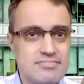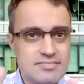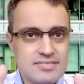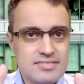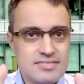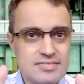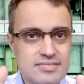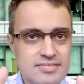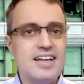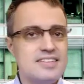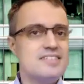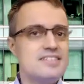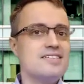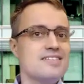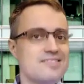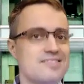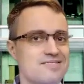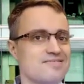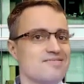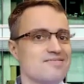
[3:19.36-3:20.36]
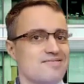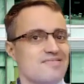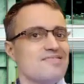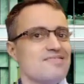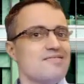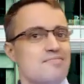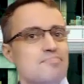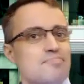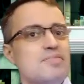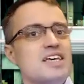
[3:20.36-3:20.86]
That's
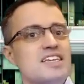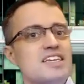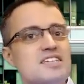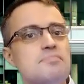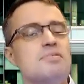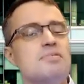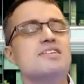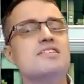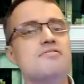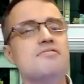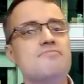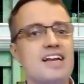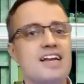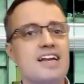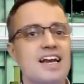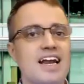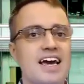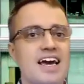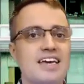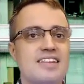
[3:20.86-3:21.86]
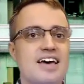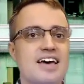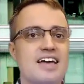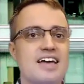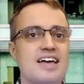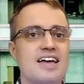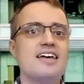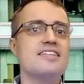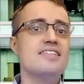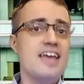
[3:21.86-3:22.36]
being specific like
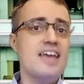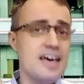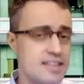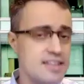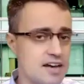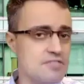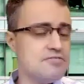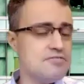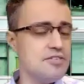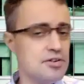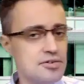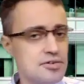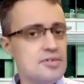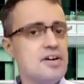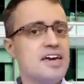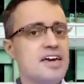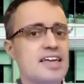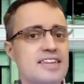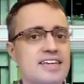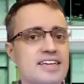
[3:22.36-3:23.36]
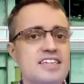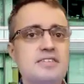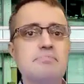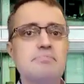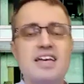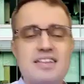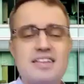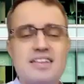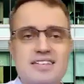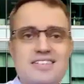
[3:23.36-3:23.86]
that. And then after, you can
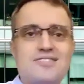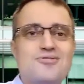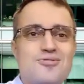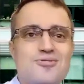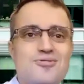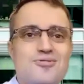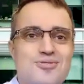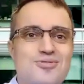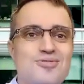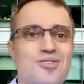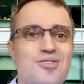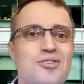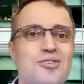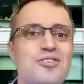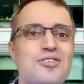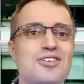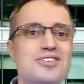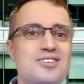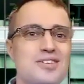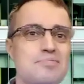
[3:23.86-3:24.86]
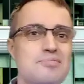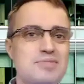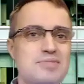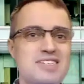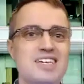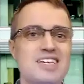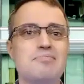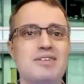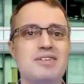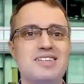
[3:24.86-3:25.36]
expand into other
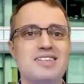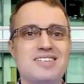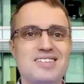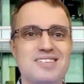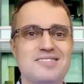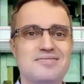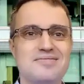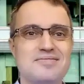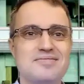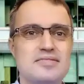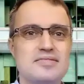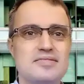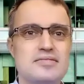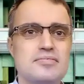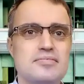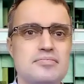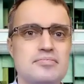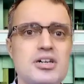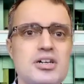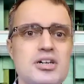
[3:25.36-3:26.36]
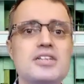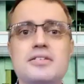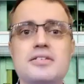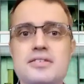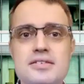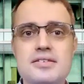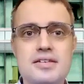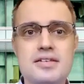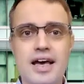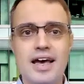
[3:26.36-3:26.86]
subsegments. But
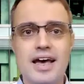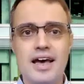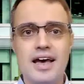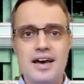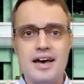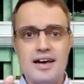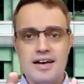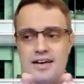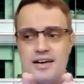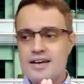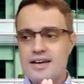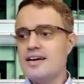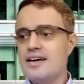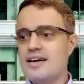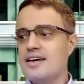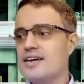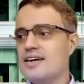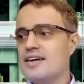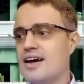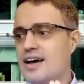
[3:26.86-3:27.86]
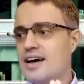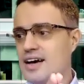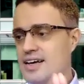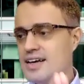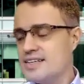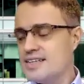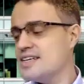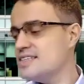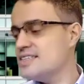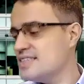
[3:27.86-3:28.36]
it's,
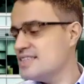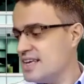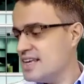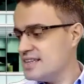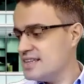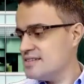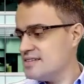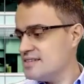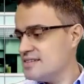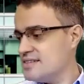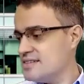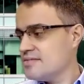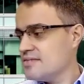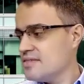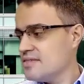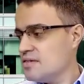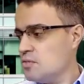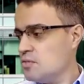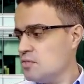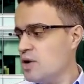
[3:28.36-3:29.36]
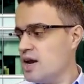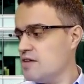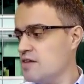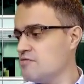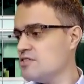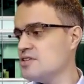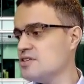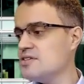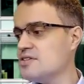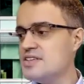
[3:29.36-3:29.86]
as I said,
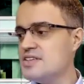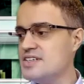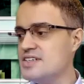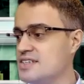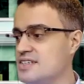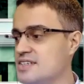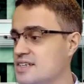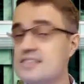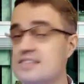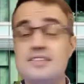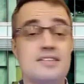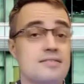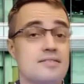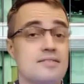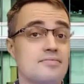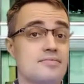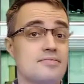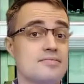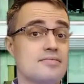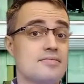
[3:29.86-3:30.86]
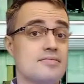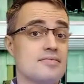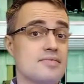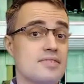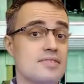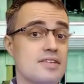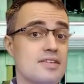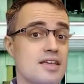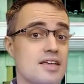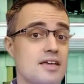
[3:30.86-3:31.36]
whatever the disease,
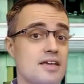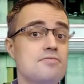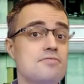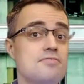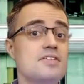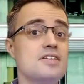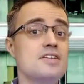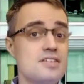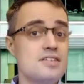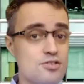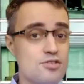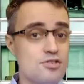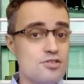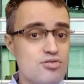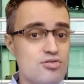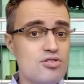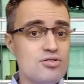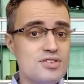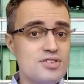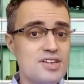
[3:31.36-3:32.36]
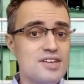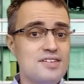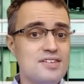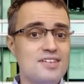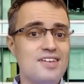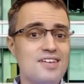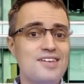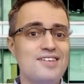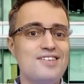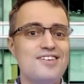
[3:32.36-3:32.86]
if this is a broad
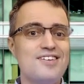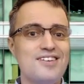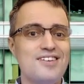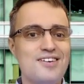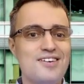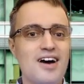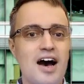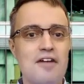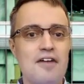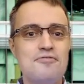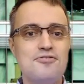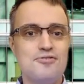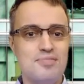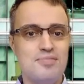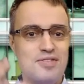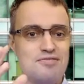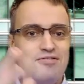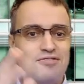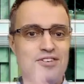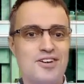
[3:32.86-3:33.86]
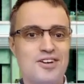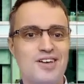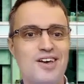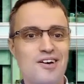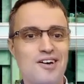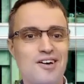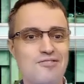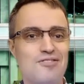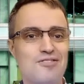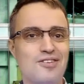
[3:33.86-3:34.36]
disease, you have to be very
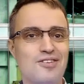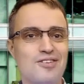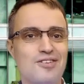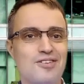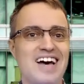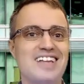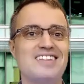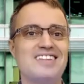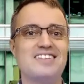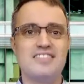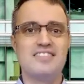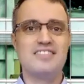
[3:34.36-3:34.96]
careful that